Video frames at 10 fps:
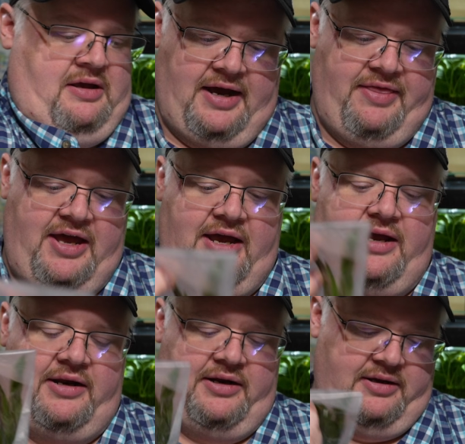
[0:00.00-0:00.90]
And
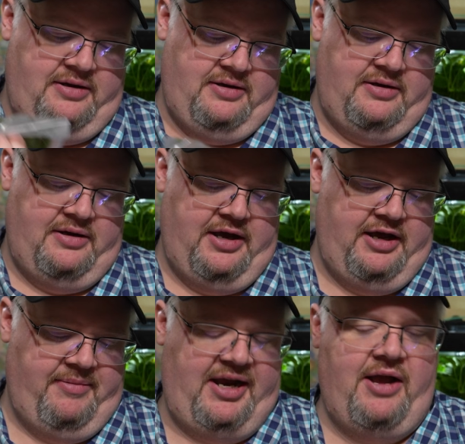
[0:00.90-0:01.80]
then
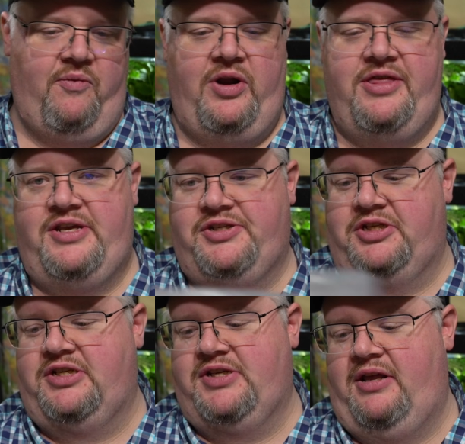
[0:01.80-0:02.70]
I got one of these
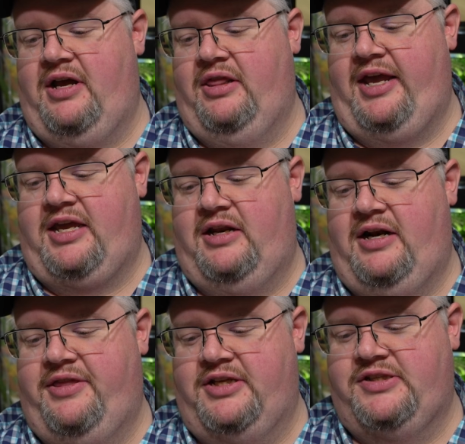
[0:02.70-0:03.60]
just because I like it
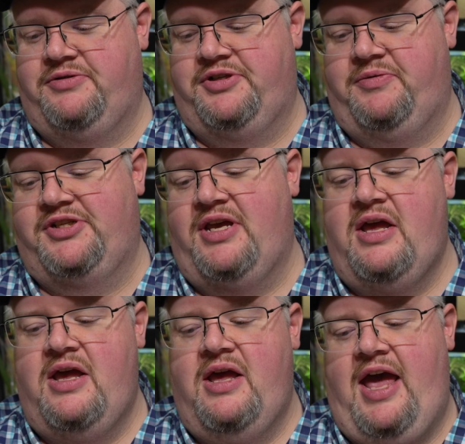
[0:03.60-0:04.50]
and I think it's interesting. It was
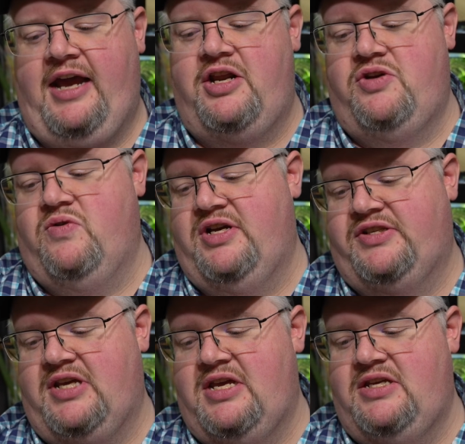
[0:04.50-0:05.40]

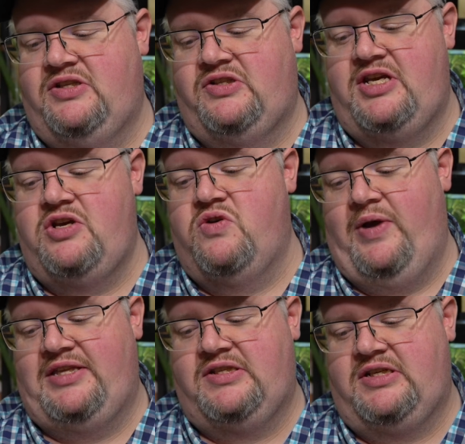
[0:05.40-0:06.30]
Echinodorus
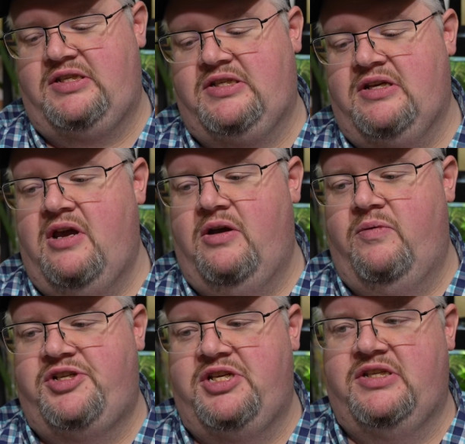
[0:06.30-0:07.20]
zinguensis,
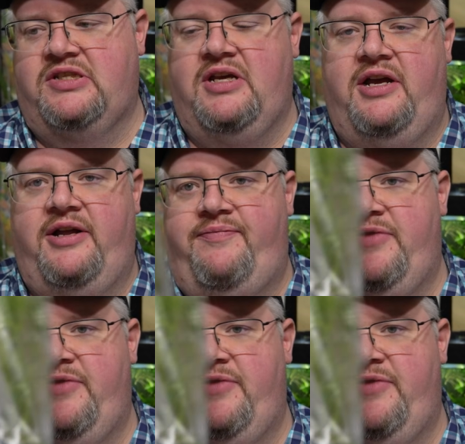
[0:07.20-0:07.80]
which is a